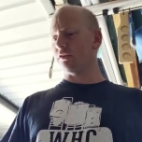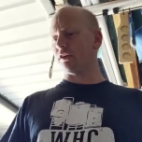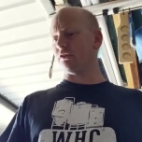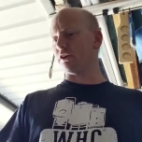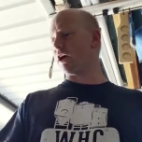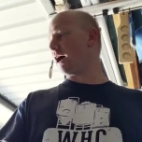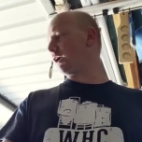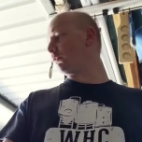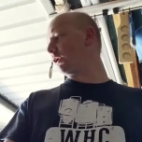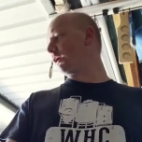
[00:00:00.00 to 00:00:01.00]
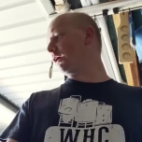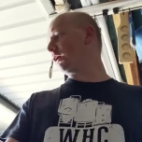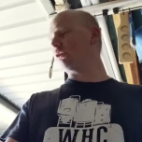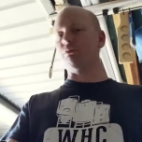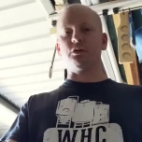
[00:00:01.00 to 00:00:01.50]
So today
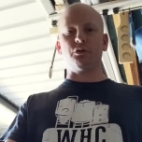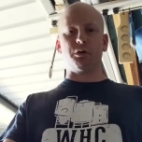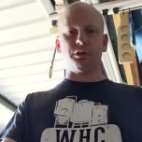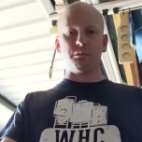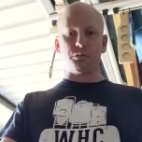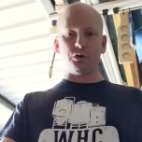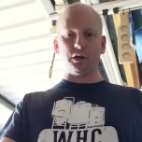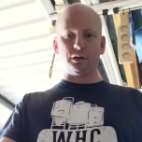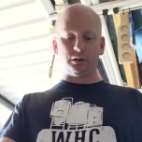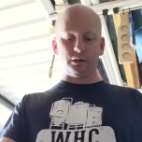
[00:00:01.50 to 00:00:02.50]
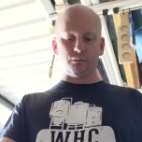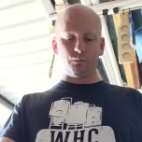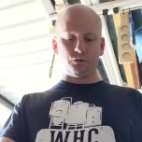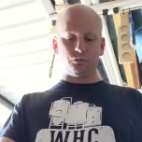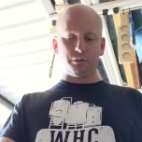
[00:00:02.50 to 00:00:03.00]
we're doing the mead,
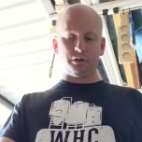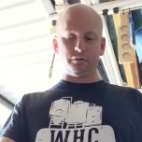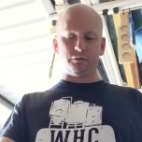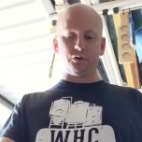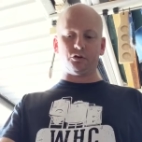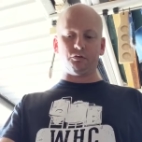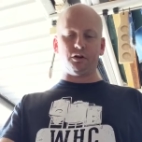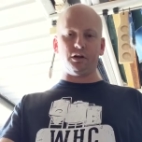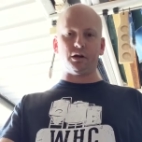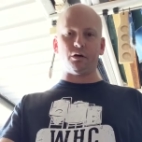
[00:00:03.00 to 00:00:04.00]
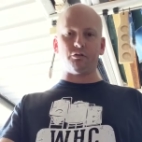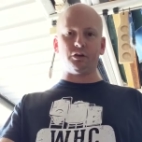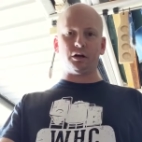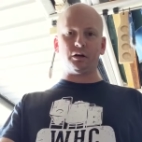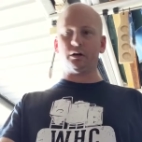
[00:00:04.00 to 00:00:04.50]
which should be the first video I've
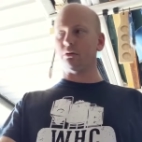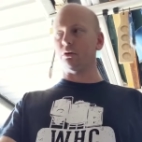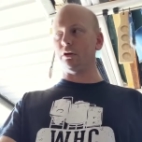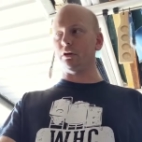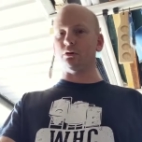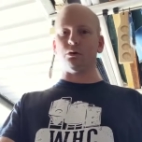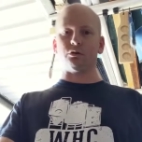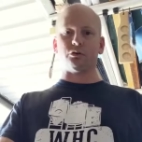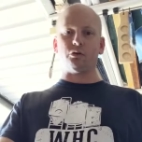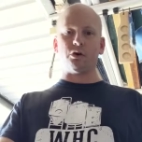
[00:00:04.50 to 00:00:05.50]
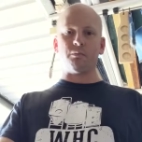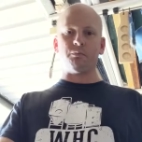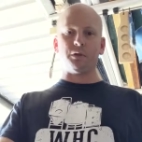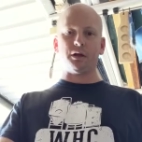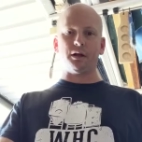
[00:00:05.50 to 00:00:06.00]
done in a long
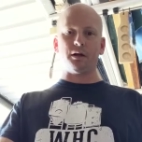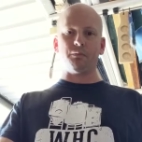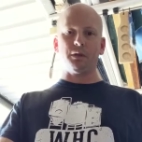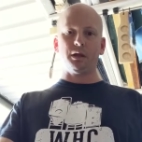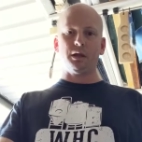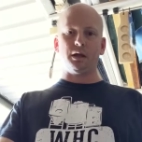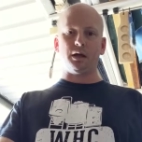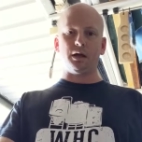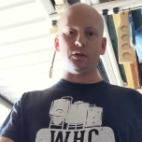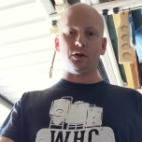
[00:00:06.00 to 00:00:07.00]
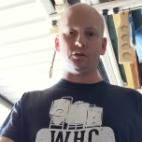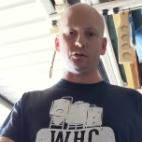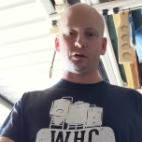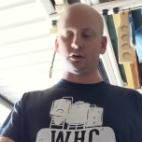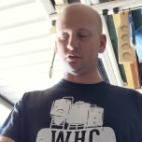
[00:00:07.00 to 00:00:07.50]
time.
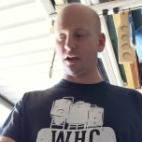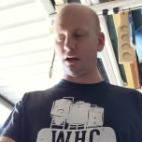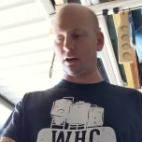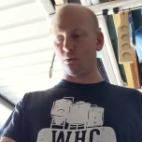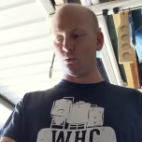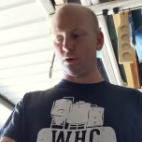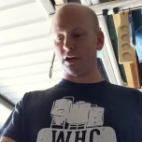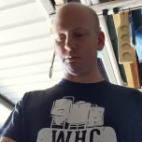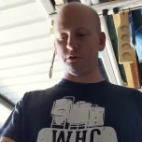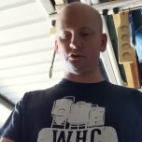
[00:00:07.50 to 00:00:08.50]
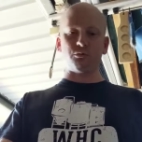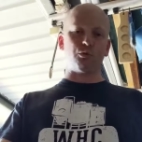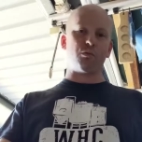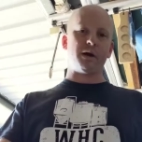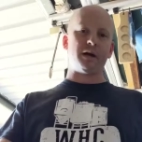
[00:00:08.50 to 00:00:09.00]
These, like I say, are all going to be
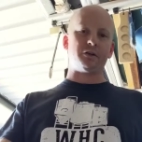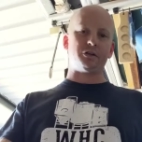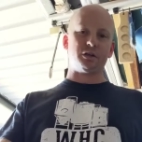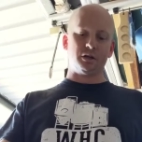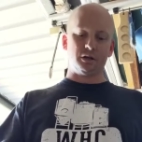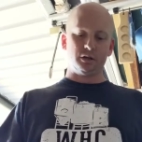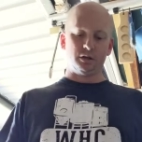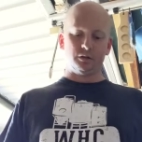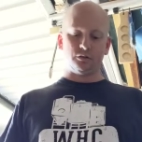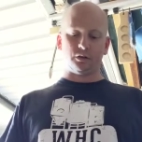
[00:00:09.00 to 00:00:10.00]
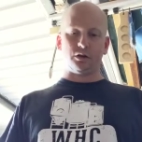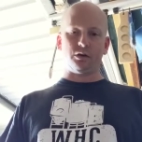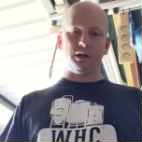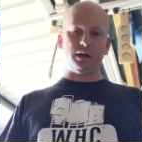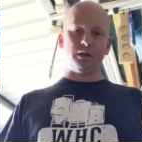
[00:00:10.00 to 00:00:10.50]
small batch.
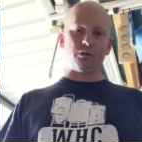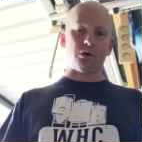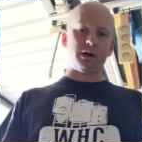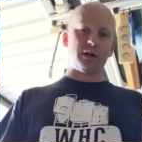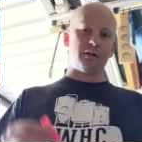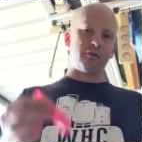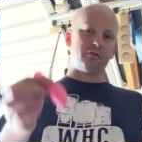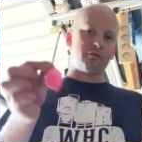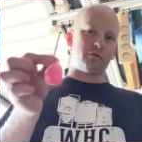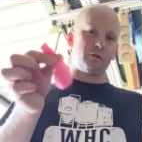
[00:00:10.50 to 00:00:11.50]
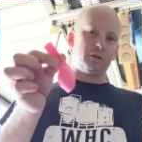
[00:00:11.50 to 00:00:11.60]
So here I have